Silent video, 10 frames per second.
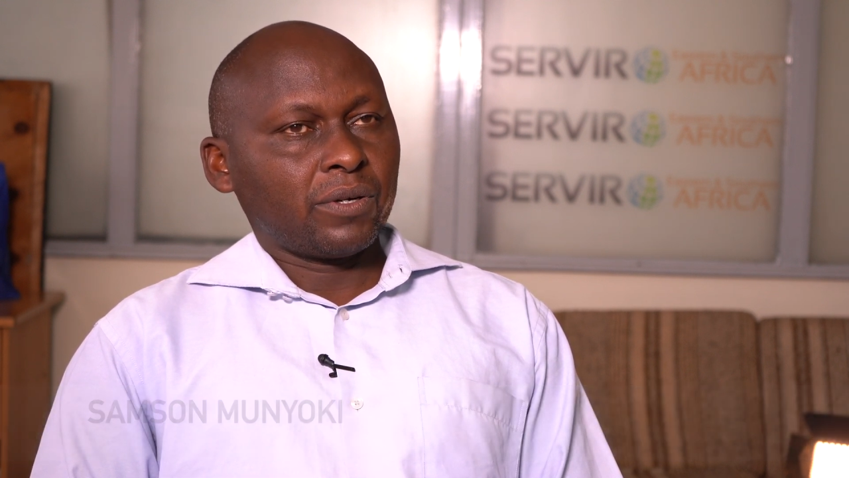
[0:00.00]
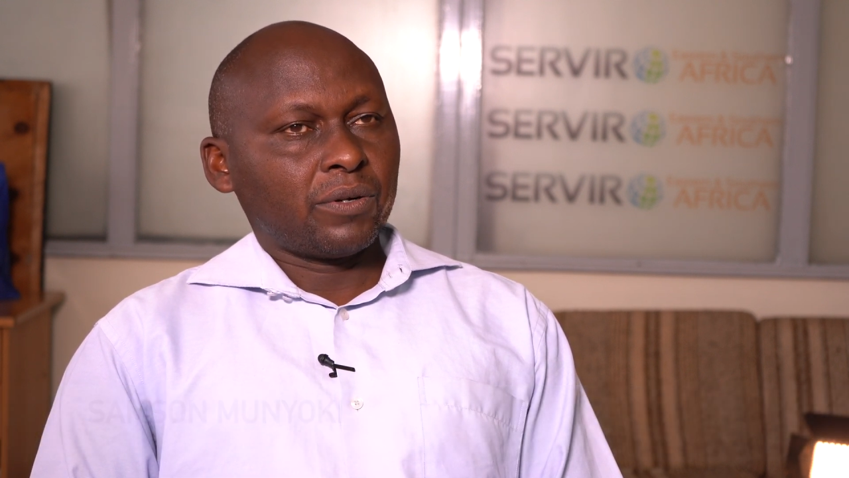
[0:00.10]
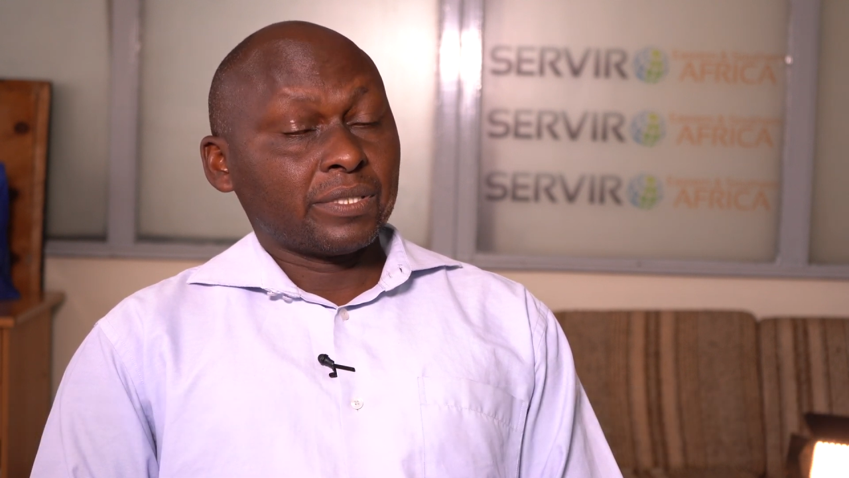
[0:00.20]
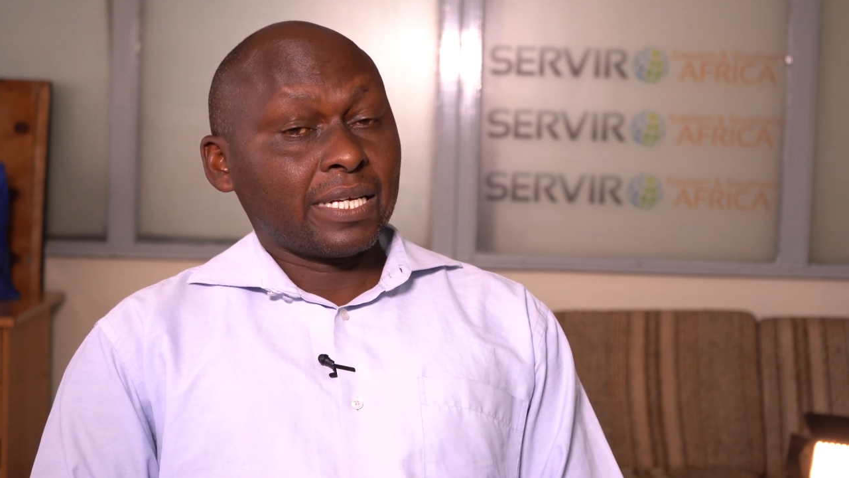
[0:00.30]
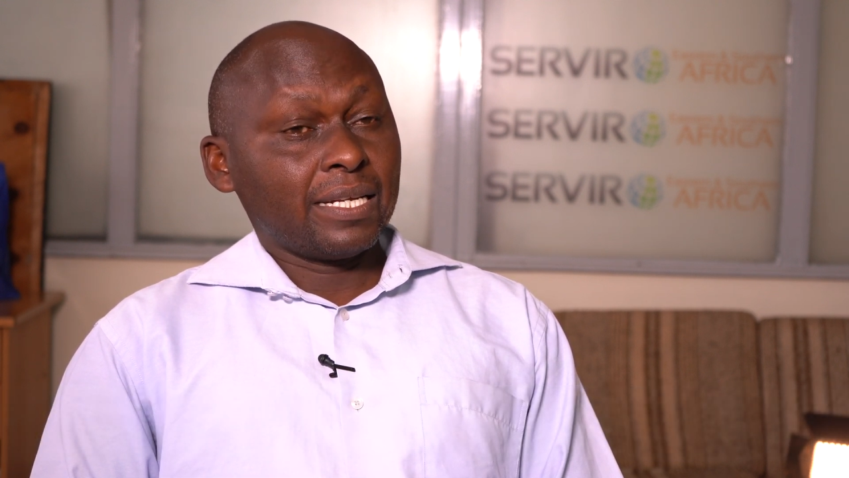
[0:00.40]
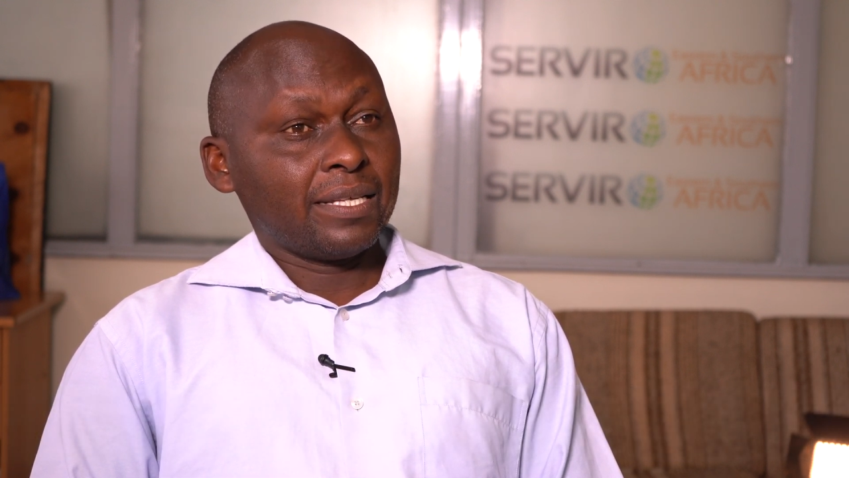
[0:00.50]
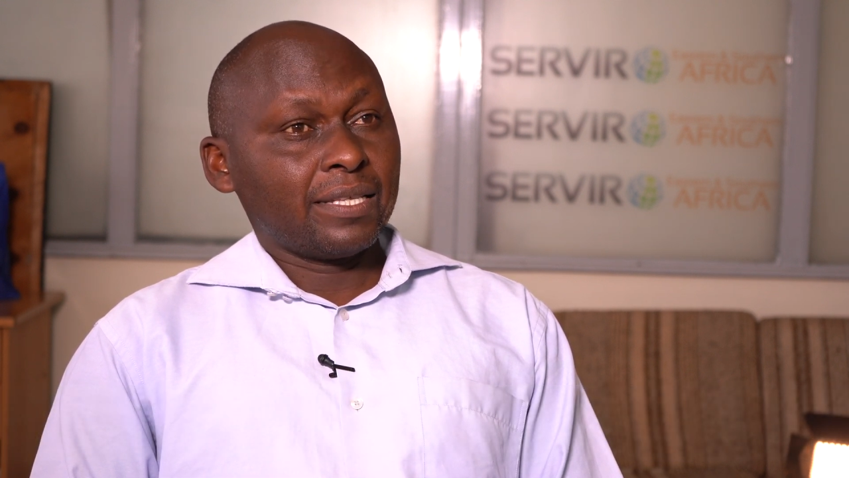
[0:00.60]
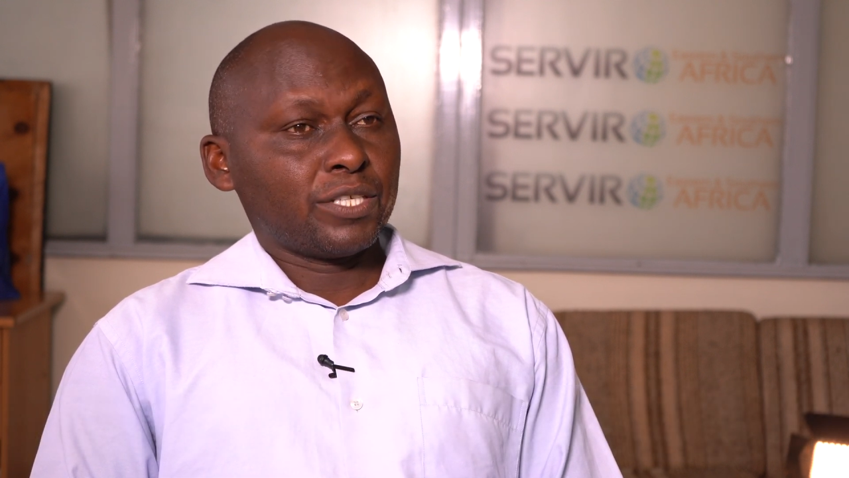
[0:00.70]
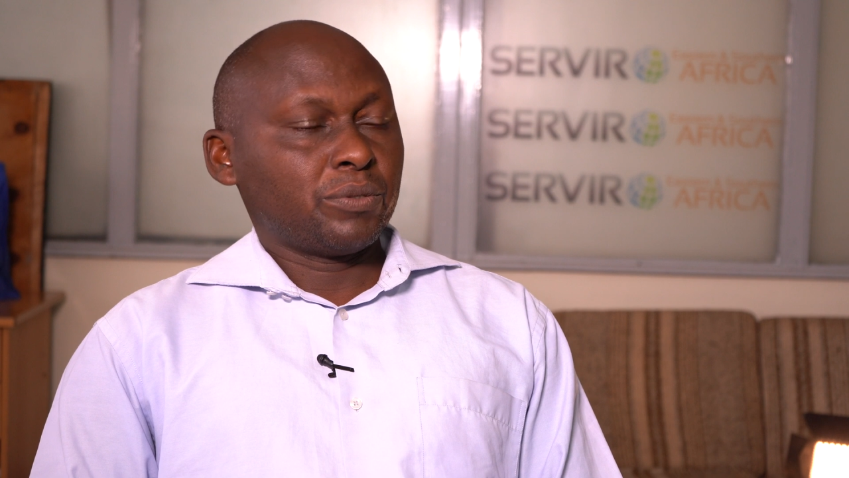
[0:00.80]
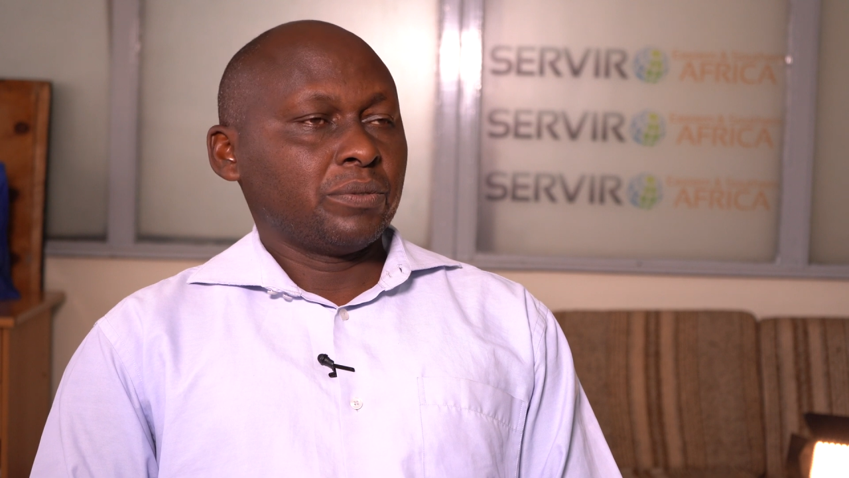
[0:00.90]
Concerning
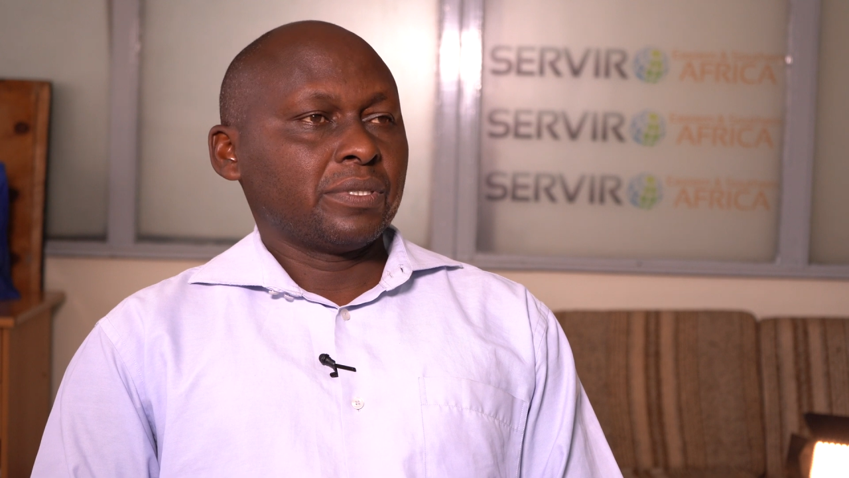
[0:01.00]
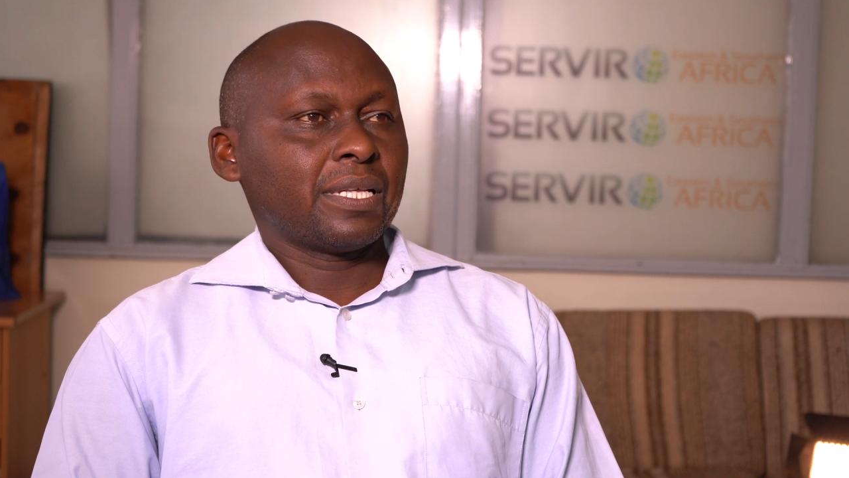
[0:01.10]
the tools